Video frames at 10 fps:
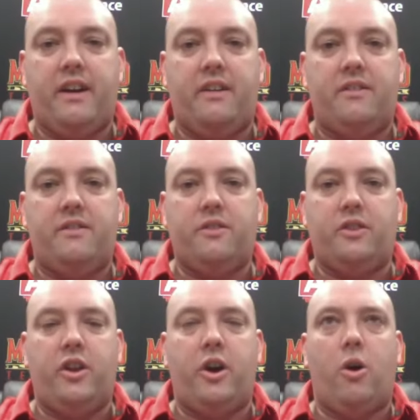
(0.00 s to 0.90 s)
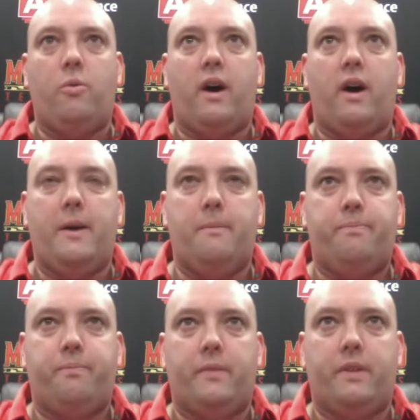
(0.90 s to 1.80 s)
Yeah, you know,
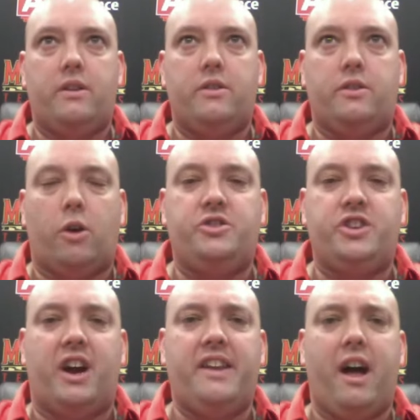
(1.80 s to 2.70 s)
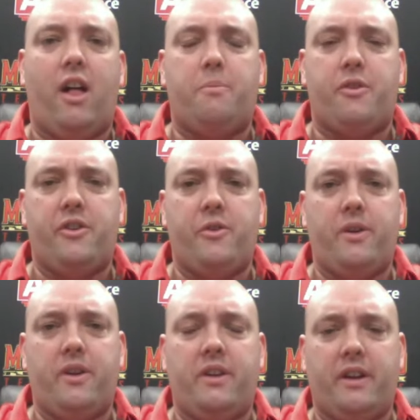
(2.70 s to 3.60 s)
um, Coach Shondell at Purdue
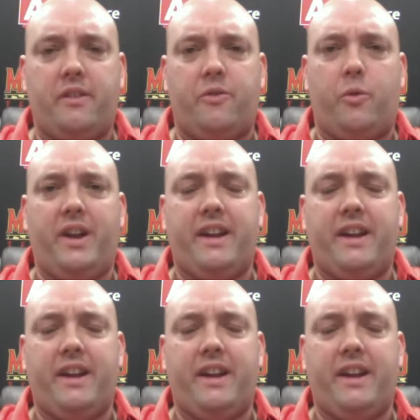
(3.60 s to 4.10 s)
had, had, tweeted